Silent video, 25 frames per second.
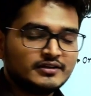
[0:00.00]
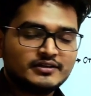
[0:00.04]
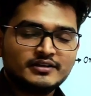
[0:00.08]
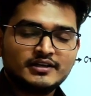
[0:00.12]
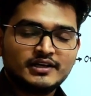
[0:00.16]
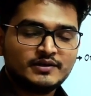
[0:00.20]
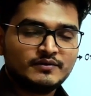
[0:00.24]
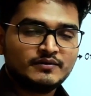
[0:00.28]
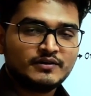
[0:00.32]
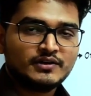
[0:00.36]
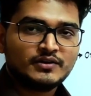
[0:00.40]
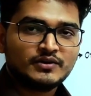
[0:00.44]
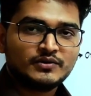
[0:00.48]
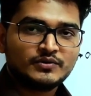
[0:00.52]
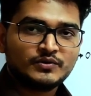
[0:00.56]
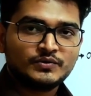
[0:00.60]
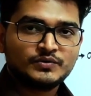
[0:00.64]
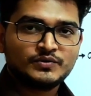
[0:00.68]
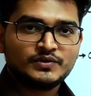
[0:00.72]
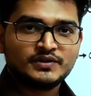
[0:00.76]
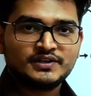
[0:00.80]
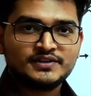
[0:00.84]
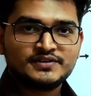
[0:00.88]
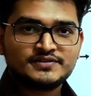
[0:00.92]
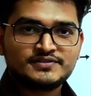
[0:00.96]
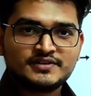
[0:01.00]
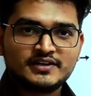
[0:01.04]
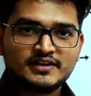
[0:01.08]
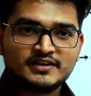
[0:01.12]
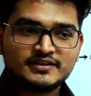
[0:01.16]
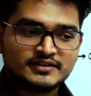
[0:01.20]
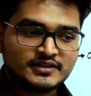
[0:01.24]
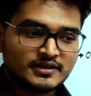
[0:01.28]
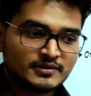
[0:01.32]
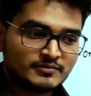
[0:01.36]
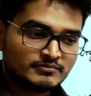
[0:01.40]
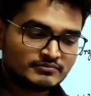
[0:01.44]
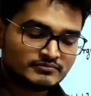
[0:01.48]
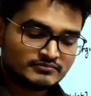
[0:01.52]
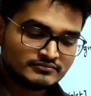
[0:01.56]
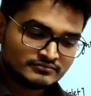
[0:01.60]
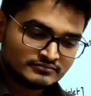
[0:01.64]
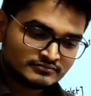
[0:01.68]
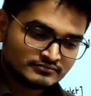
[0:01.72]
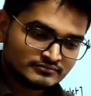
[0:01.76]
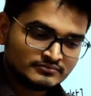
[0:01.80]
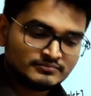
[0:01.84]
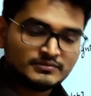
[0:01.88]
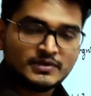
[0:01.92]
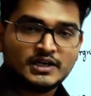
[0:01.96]
then you are not going to understand the
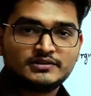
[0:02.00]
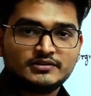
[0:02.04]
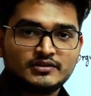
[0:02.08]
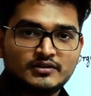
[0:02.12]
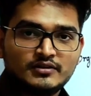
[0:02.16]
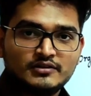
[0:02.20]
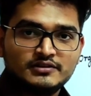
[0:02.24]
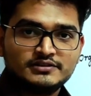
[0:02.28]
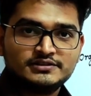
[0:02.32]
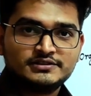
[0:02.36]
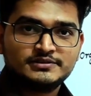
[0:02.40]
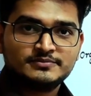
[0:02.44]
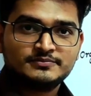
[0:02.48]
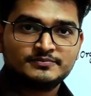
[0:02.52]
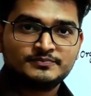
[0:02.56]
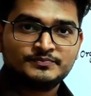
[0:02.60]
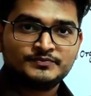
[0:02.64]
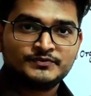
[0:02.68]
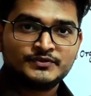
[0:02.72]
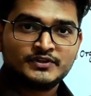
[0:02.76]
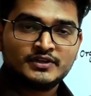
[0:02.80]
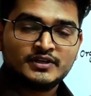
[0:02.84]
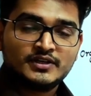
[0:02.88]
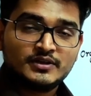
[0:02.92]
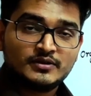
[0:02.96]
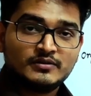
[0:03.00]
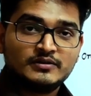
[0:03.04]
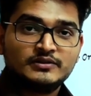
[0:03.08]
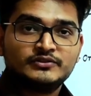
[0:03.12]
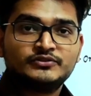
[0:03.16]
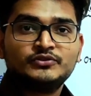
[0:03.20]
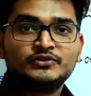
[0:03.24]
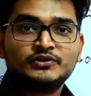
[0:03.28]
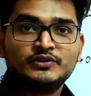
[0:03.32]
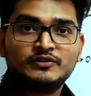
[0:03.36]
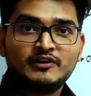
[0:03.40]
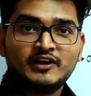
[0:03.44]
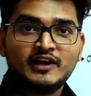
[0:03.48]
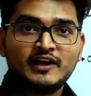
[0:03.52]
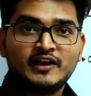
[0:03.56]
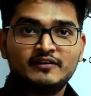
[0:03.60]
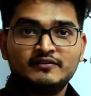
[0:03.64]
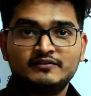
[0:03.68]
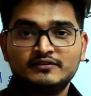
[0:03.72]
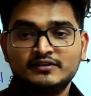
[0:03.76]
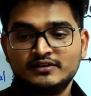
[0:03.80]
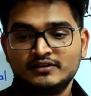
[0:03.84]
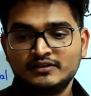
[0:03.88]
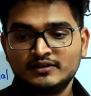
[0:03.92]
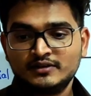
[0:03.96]
pathology, and also you'll
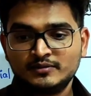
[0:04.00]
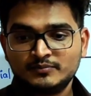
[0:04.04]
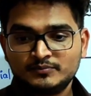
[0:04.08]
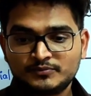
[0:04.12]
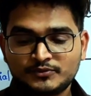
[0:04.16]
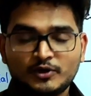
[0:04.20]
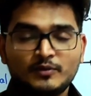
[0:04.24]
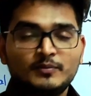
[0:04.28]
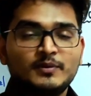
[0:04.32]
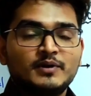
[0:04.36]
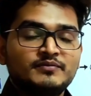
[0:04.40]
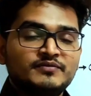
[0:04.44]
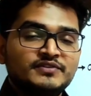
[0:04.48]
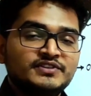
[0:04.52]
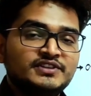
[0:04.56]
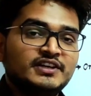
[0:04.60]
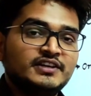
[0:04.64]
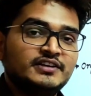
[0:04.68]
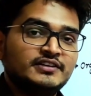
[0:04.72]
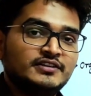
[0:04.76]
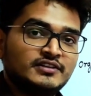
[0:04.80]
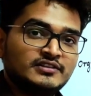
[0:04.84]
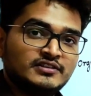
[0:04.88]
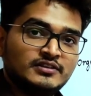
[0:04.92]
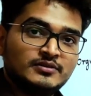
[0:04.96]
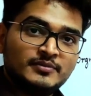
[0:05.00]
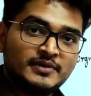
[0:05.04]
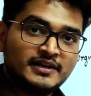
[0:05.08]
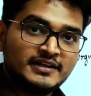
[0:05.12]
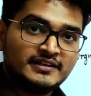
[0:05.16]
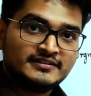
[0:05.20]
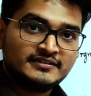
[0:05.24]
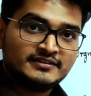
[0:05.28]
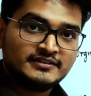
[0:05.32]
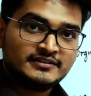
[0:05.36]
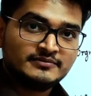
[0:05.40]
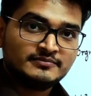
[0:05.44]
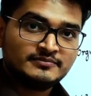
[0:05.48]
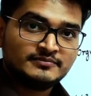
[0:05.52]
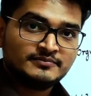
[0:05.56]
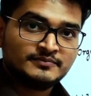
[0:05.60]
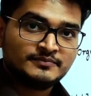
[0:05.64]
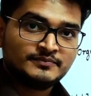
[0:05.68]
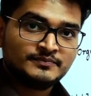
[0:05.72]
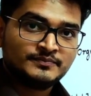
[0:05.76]
have problem with the internal medicine,